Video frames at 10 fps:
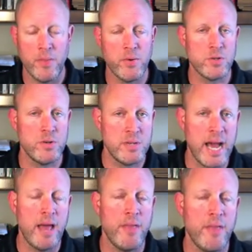Those are
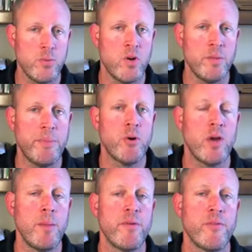not things we want to be
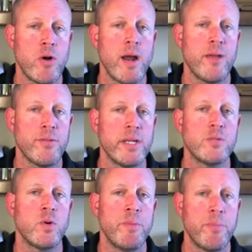programming for our
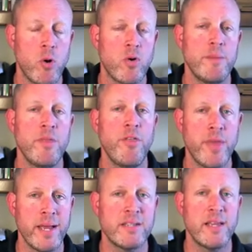athletes. We want to be programming the
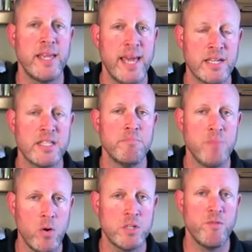things that get us the
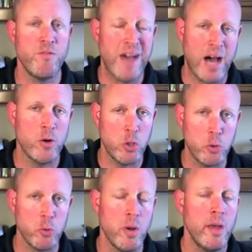most
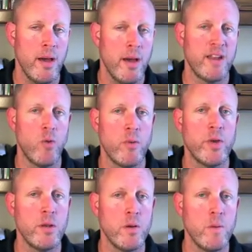value out of what
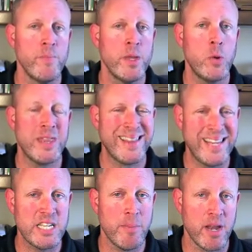we do with the
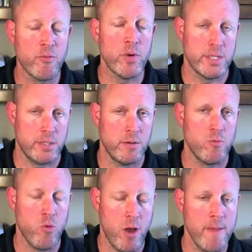least amount of risk,
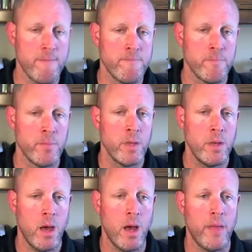right?
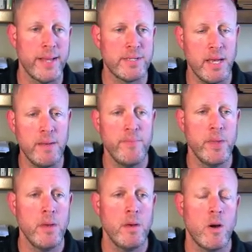That said,
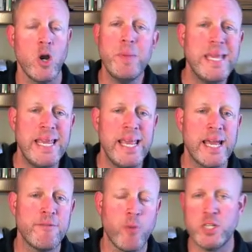RPE
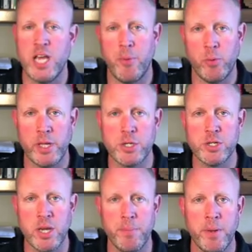and force output
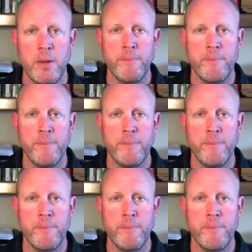relationship.